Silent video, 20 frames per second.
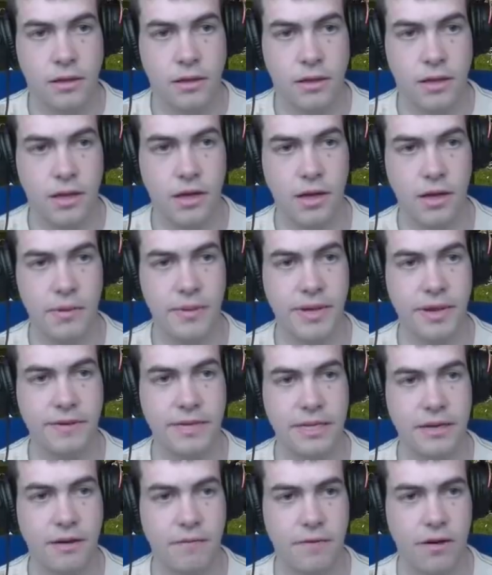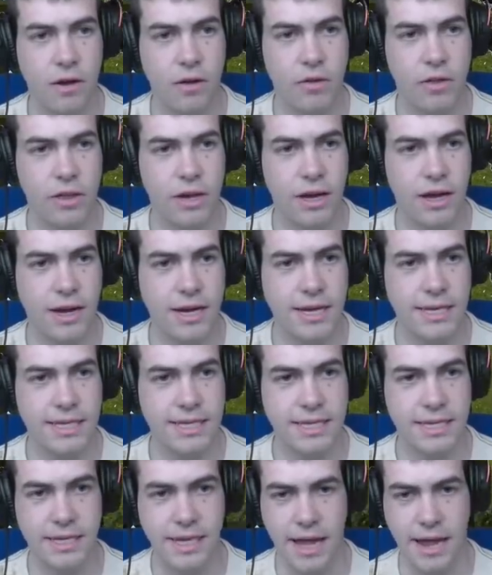He's obviously gone for hold the line, has he?
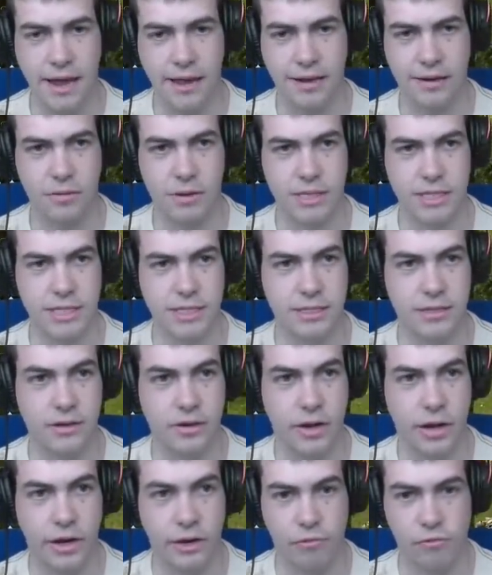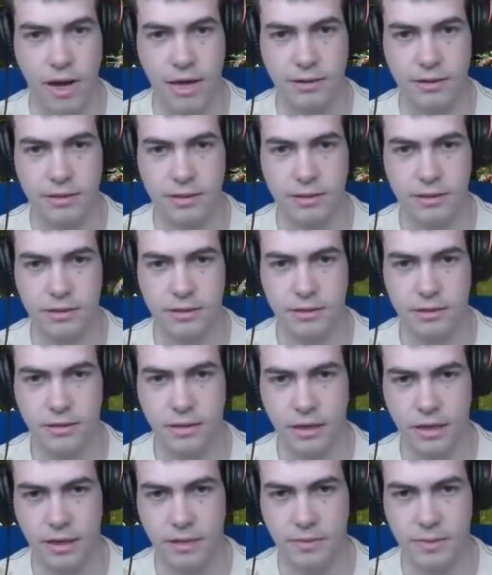Yeah, that's why he's just not going to rout.
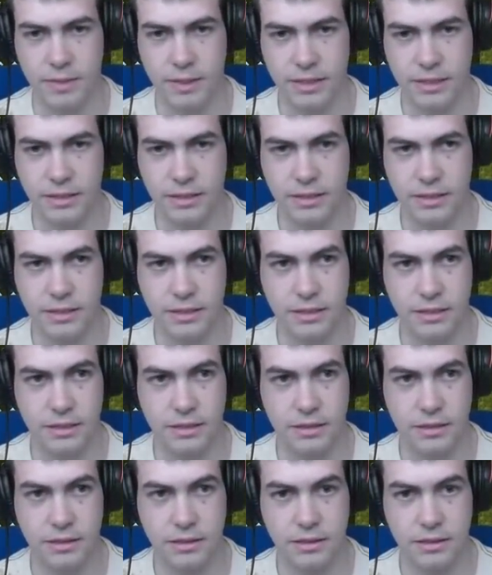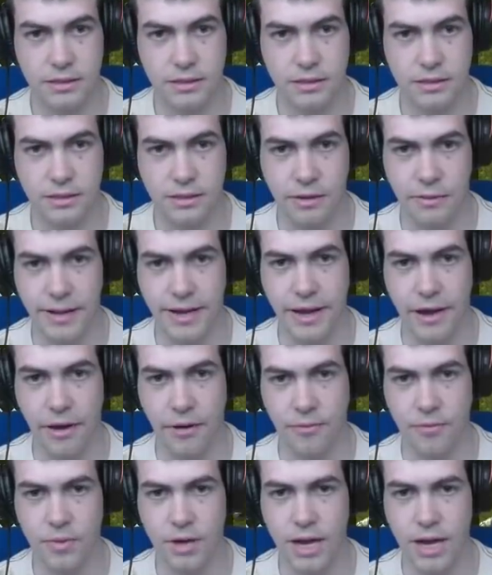There we
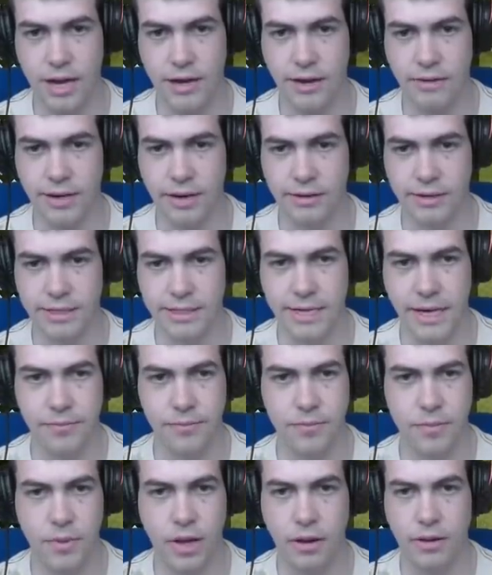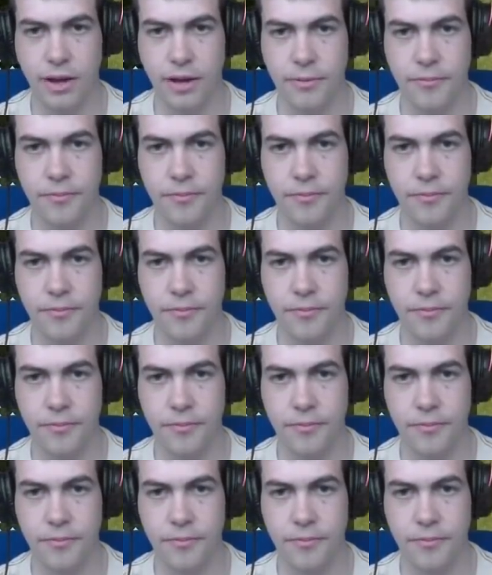go. And there we go, he's dead. Okay.